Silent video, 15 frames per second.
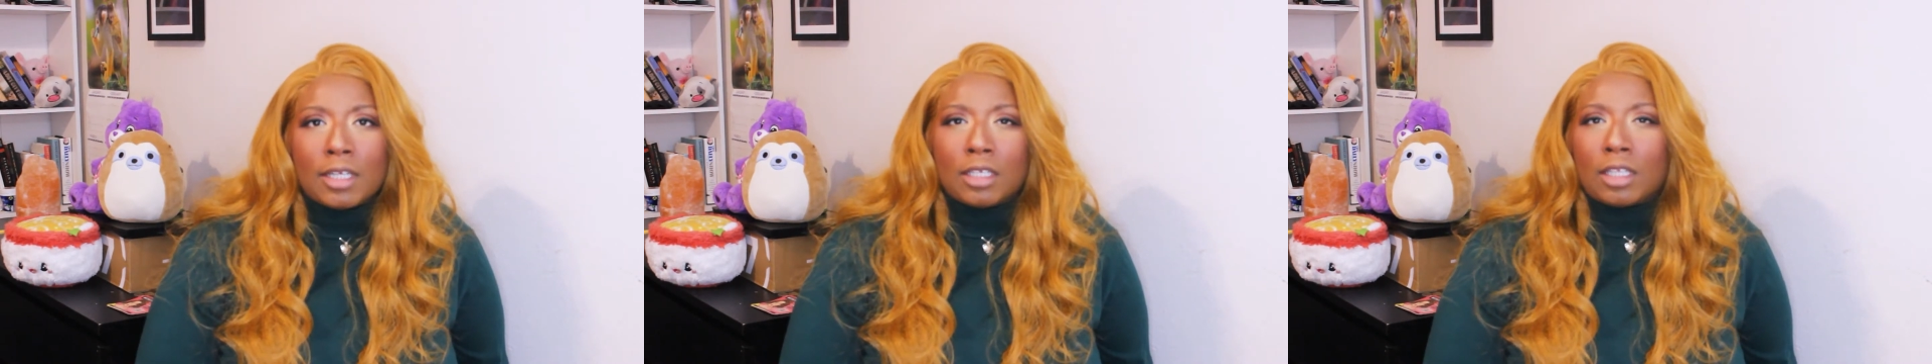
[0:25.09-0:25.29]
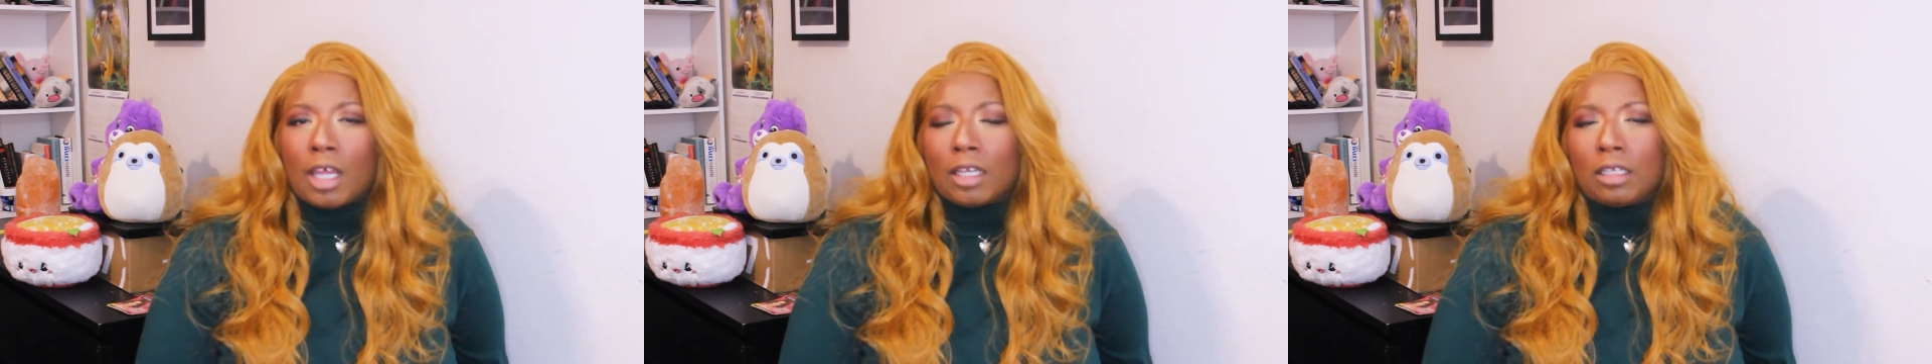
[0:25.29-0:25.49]

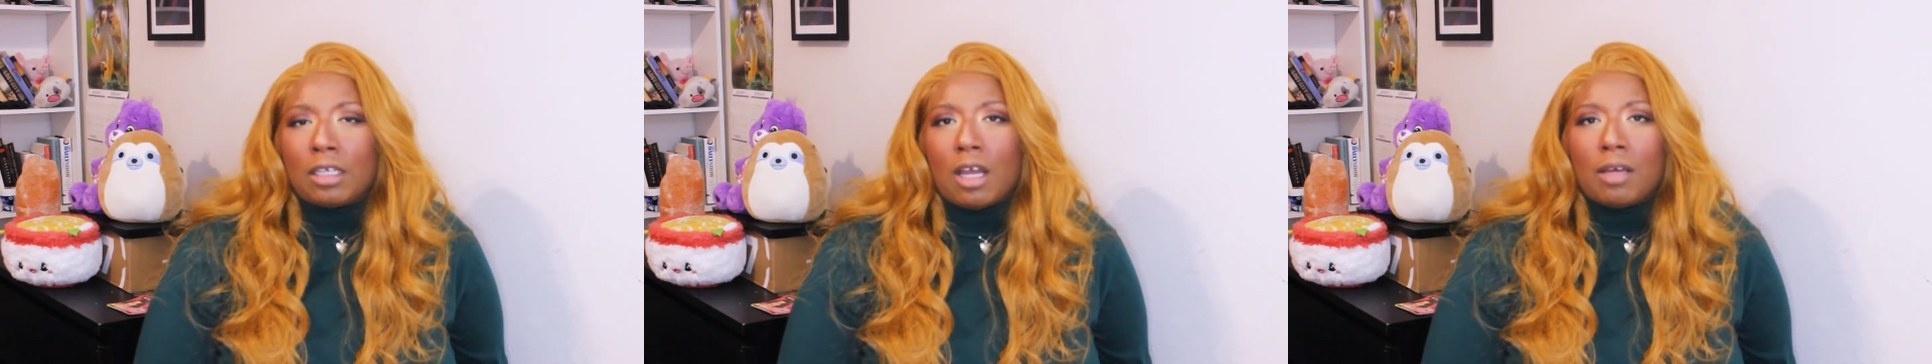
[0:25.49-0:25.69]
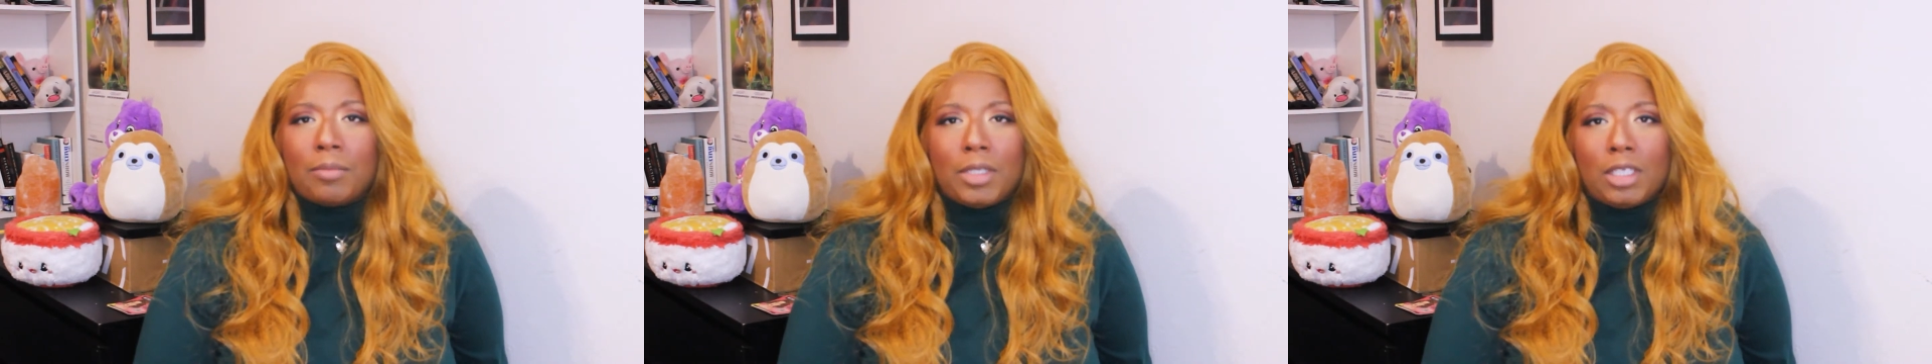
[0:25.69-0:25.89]
and like
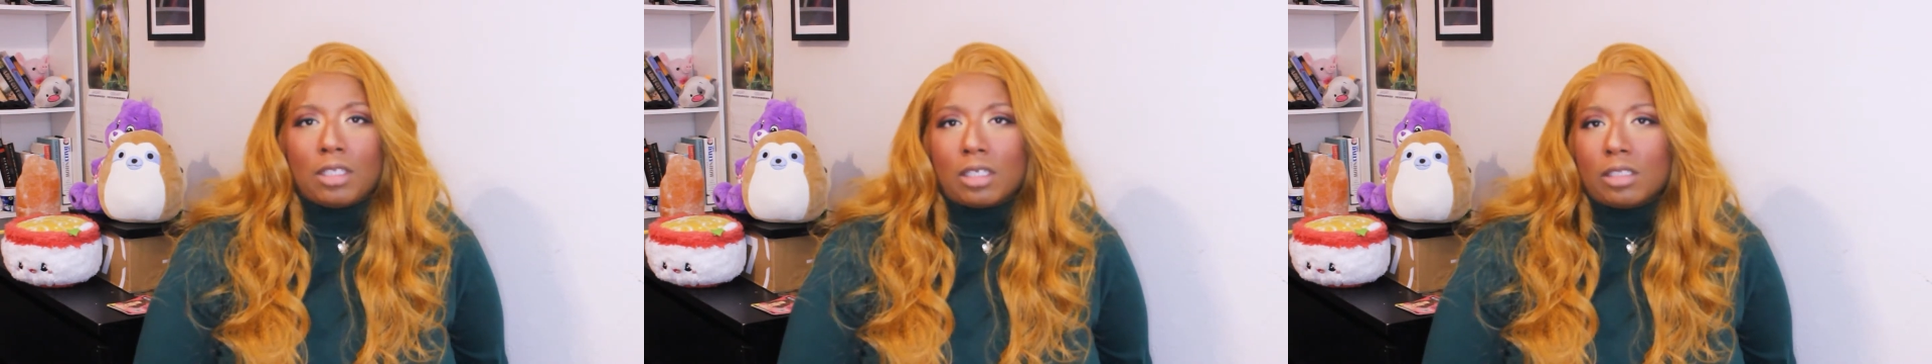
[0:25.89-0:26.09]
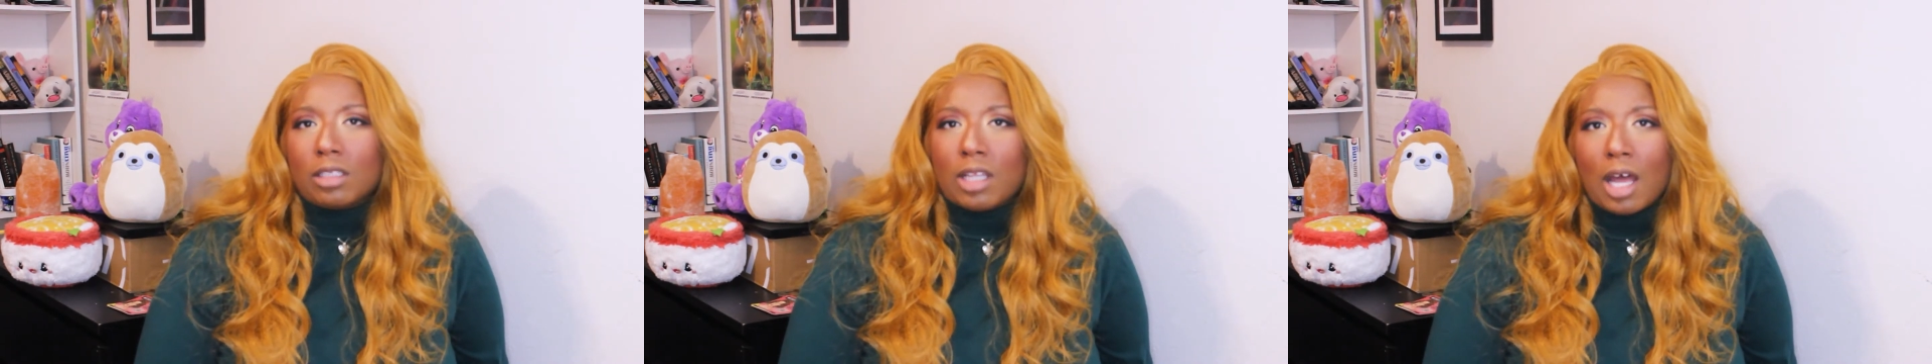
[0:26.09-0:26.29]
not
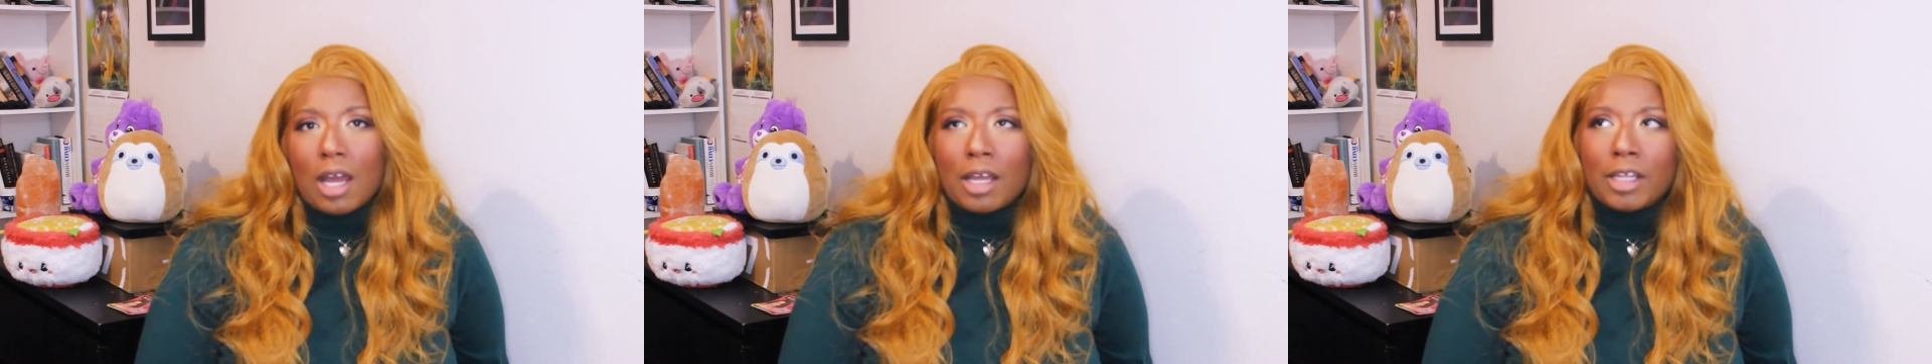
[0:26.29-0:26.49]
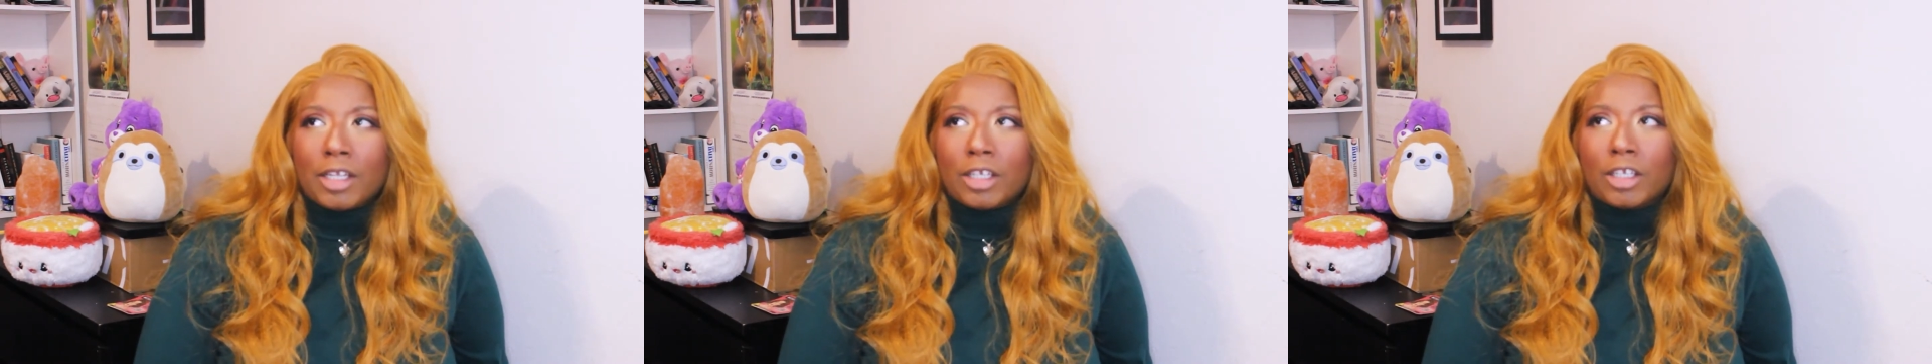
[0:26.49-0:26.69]
being a
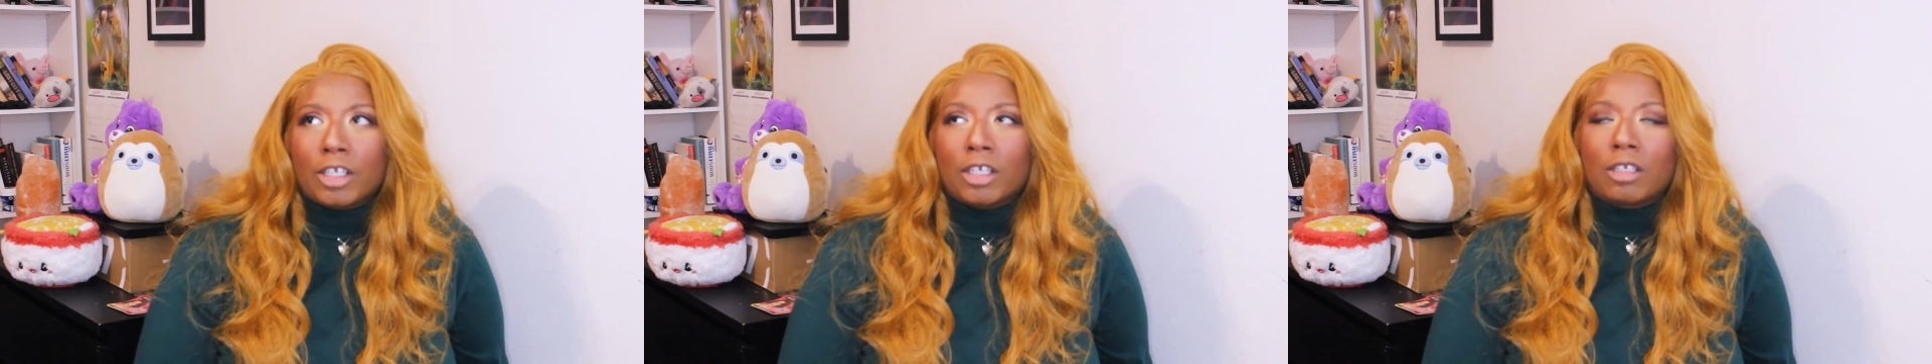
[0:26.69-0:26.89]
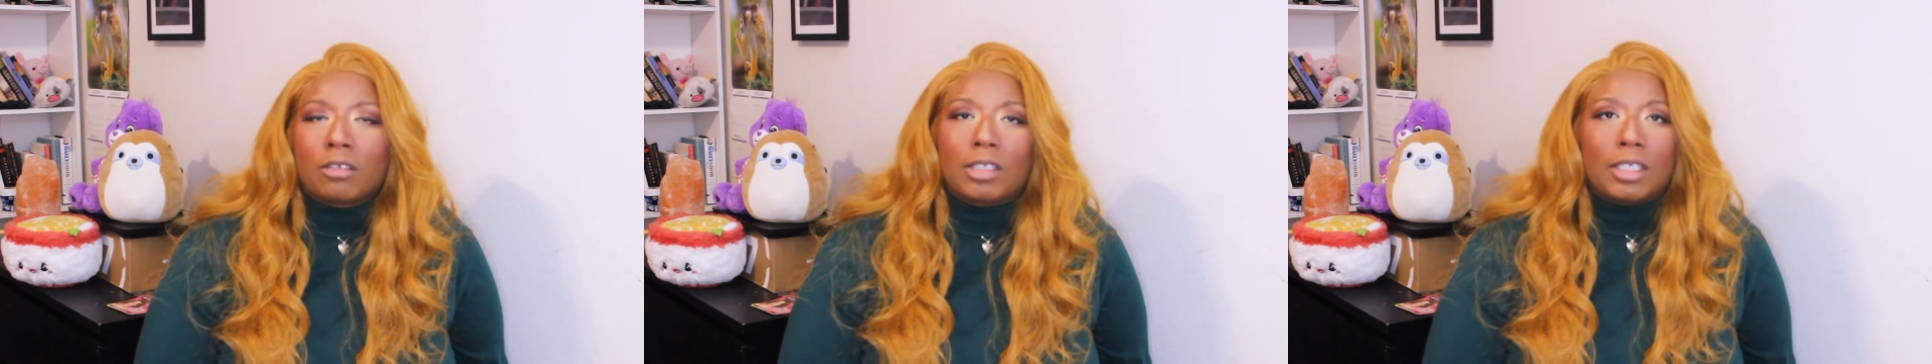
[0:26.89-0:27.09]
liar